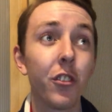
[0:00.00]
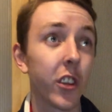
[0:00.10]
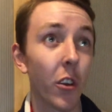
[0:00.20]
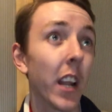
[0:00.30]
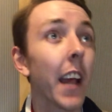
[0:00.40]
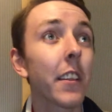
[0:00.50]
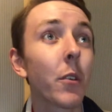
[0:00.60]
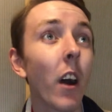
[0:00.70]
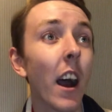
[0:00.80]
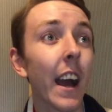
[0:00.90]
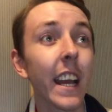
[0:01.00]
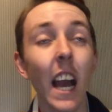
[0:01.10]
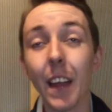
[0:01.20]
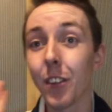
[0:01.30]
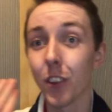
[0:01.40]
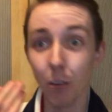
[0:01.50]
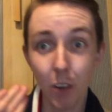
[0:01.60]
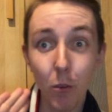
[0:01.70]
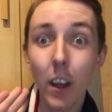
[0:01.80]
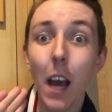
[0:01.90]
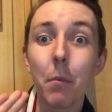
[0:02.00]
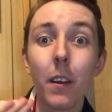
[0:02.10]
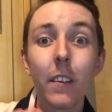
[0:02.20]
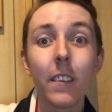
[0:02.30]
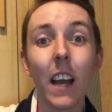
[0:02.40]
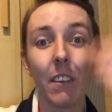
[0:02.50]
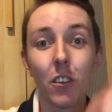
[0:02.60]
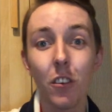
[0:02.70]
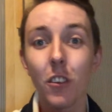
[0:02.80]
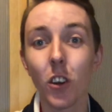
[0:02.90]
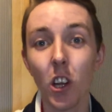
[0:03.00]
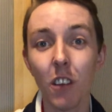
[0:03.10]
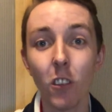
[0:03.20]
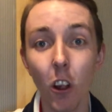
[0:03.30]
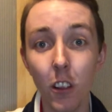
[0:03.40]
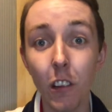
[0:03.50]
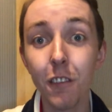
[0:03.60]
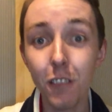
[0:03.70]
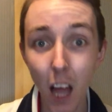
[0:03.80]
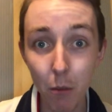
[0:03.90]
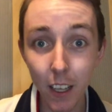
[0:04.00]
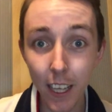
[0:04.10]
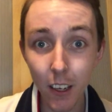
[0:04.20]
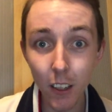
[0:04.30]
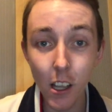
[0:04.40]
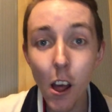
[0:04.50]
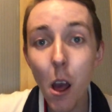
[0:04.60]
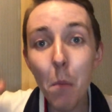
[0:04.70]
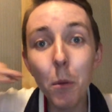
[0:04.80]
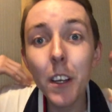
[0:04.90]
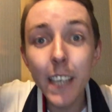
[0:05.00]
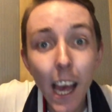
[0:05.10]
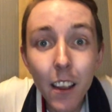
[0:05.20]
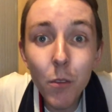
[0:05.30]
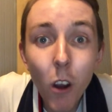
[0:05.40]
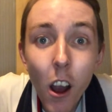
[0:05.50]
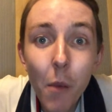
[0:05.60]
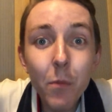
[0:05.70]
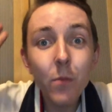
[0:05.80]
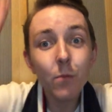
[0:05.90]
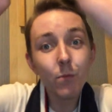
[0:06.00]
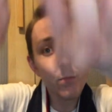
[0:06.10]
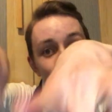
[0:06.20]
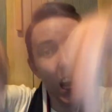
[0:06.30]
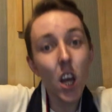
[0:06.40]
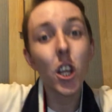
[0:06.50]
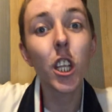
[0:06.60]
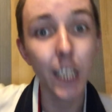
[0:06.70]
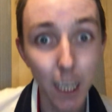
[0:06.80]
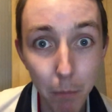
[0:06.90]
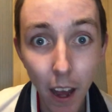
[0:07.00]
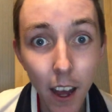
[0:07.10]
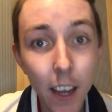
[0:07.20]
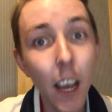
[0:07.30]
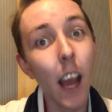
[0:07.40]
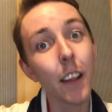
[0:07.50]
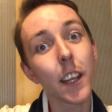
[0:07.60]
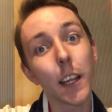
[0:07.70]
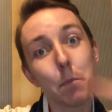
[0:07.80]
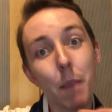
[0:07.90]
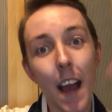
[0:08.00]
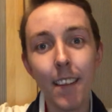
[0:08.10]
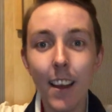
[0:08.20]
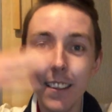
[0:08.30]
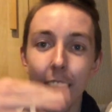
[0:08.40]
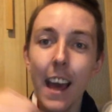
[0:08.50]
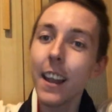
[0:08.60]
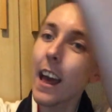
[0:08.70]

Don't ask why, I don't know what happened, I just sort of lost the flow a little, but guess what? She's back and she's better than